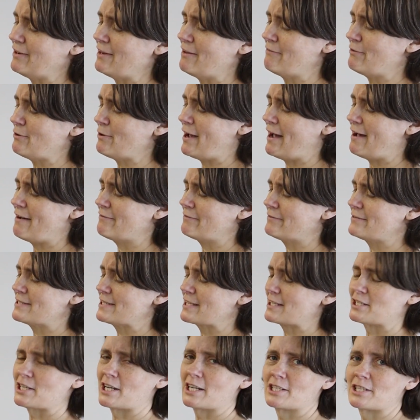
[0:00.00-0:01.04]
any of you have
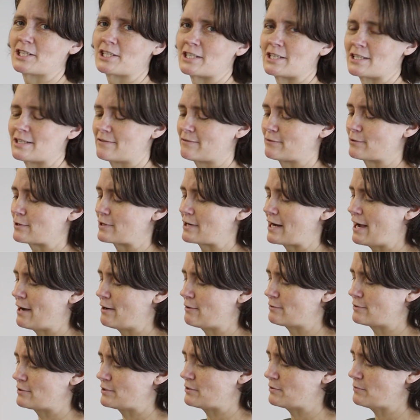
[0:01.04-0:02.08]
suggestions for
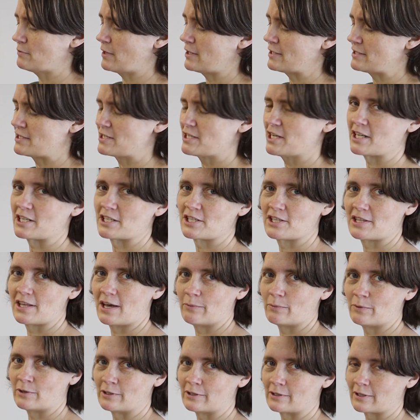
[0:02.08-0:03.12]
how to stitch
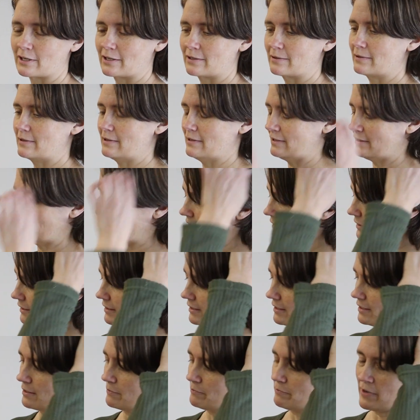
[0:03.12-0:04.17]
that will
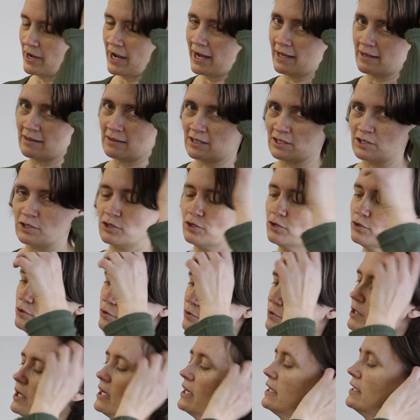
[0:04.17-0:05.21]
combine the
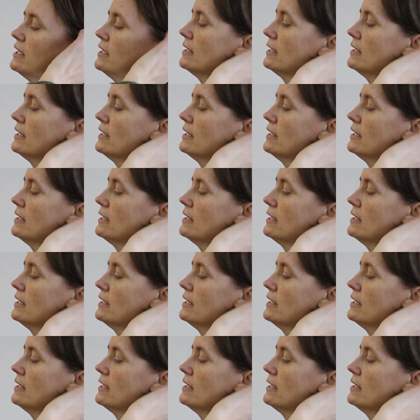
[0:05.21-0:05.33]
two,